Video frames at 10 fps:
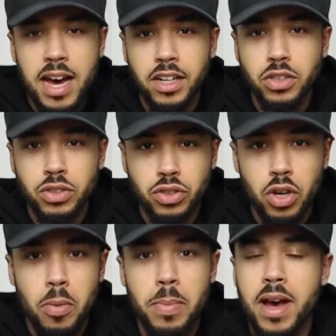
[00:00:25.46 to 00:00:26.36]
had a good
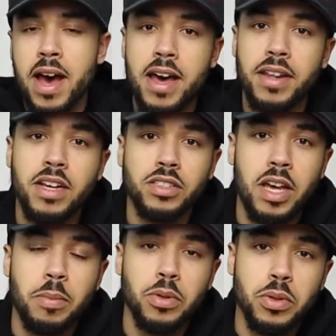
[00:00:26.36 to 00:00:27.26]
job, and I was
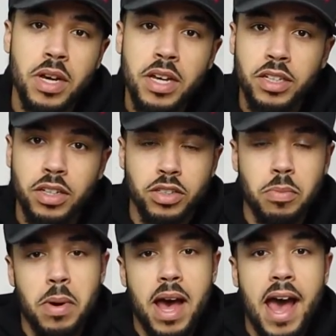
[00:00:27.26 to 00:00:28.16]
able, to
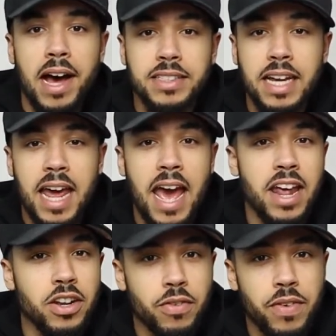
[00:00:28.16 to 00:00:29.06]
buy a house at the
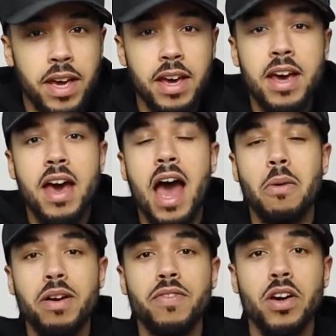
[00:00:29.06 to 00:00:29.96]
end of it.
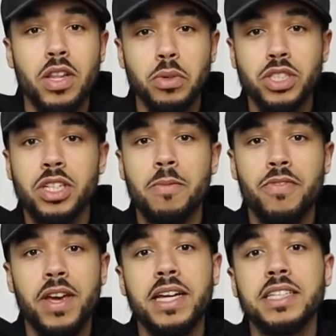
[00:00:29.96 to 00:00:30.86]
However, there were some
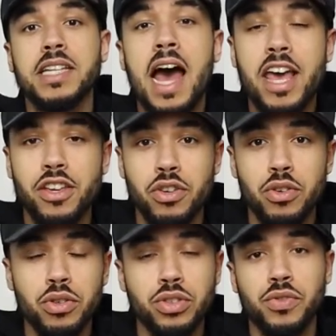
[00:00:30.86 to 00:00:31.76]
things I
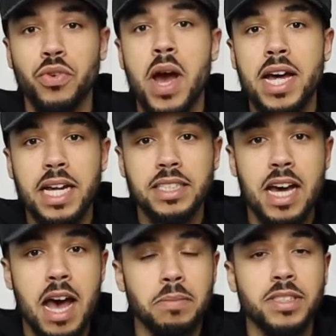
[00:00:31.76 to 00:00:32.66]
used throughout that
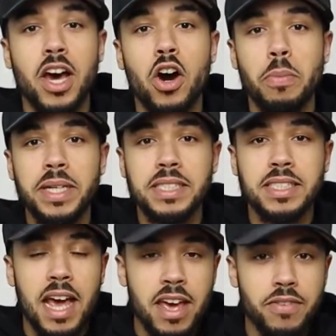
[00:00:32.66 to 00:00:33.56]
time to help me
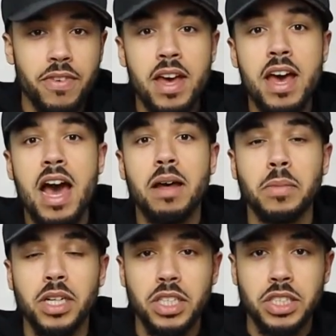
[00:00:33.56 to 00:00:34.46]
save.
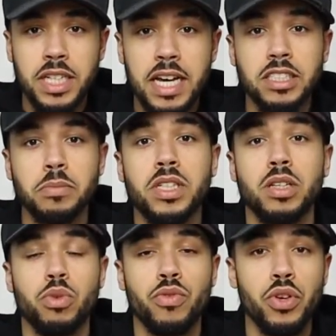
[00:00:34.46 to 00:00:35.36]
I'm going to share some
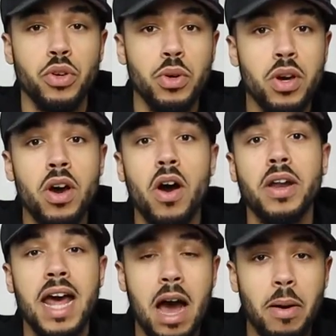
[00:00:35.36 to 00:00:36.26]
tips with you
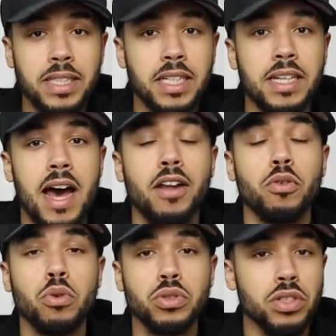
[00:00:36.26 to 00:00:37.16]
on how I did that, and
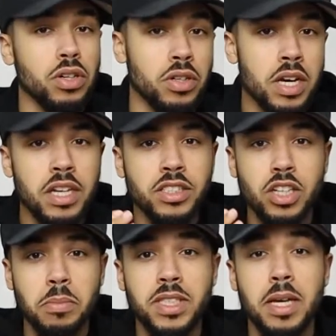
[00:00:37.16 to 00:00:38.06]
also
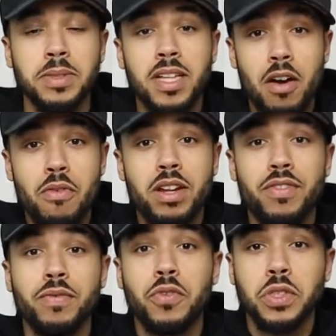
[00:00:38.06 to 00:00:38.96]
some tips that are
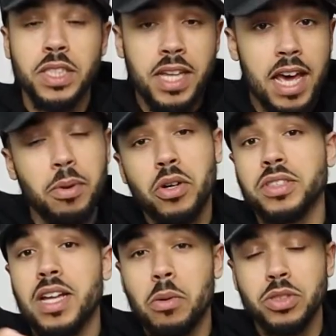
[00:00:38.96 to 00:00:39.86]
relevant for today
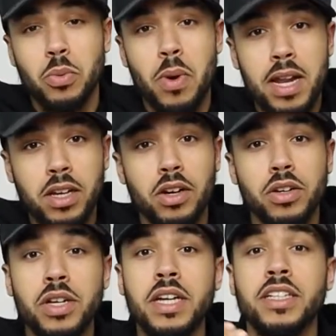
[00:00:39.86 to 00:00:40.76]
because that was a while
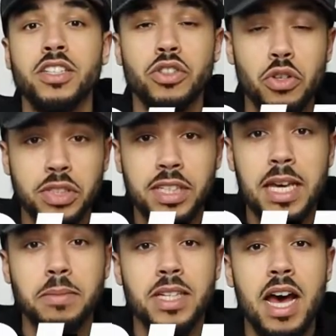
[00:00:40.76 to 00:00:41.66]
ago. There's new
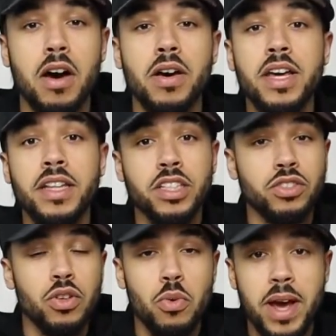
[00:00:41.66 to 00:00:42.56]
schemes out, there's
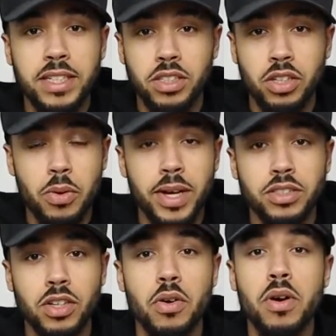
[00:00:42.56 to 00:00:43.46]
new ways to do it.
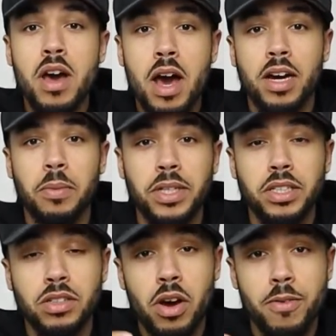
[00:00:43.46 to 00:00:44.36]
So I'm going to
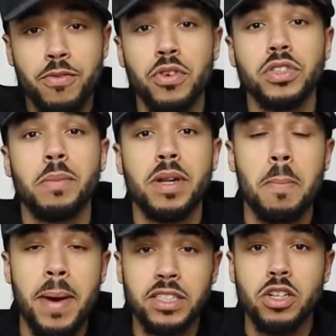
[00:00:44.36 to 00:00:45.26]
be going through some of the
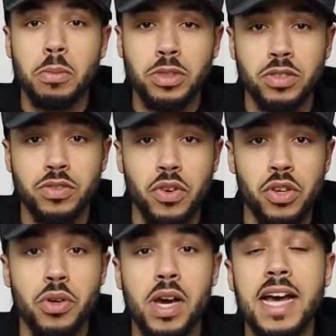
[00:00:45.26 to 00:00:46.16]
best options for
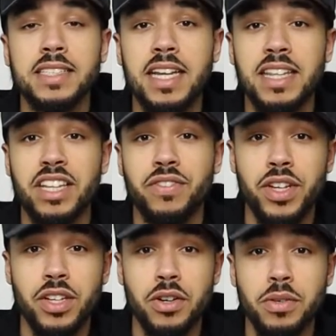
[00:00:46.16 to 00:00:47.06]
you guys in this
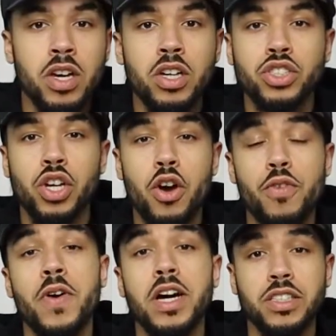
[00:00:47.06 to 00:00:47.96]
video. So
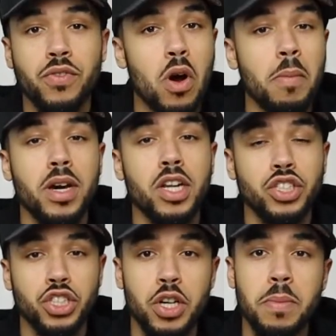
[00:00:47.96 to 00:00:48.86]
first of all, I'm going to
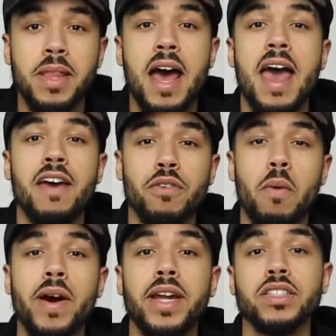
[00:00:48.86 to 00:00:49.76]
assume that
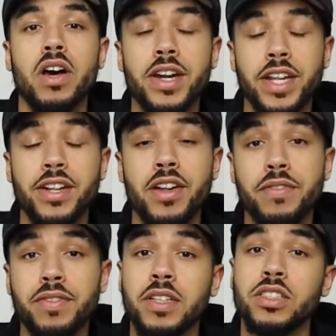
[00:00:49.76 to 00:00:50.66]
everyone is earning
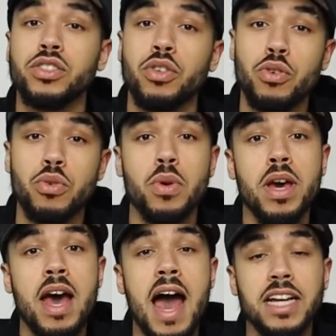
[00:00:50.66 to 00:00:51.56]
enough to
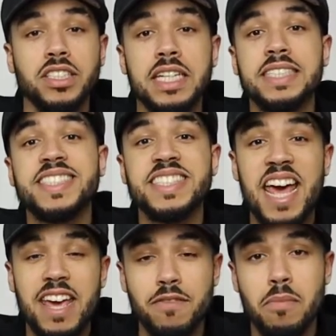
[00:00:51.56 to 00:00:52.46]
actually
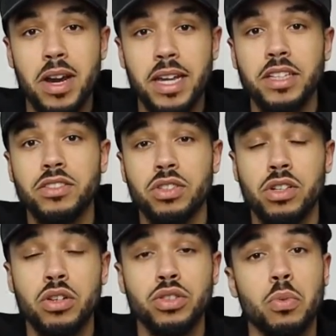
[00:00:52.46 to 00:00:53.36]
save money to
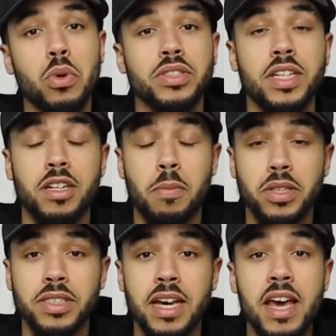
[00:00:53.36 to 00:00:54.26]
go towards the
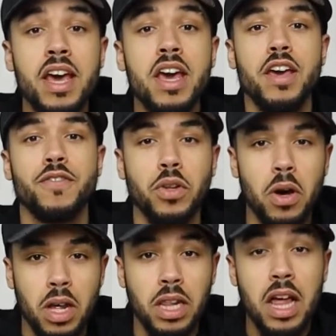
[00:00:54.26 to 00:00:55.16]
deposit. If you're
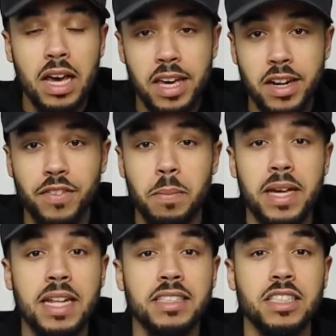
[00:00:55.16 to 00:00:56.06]
not lucky enough to
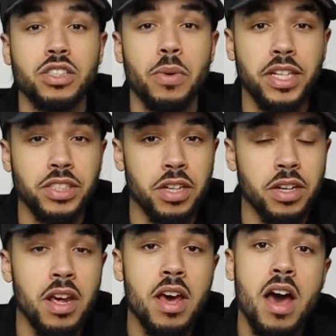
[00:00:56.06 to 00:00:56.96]
be in that
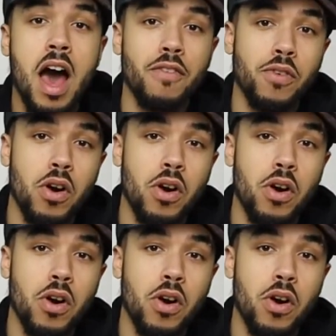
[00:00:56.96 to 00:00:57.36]
situation, I've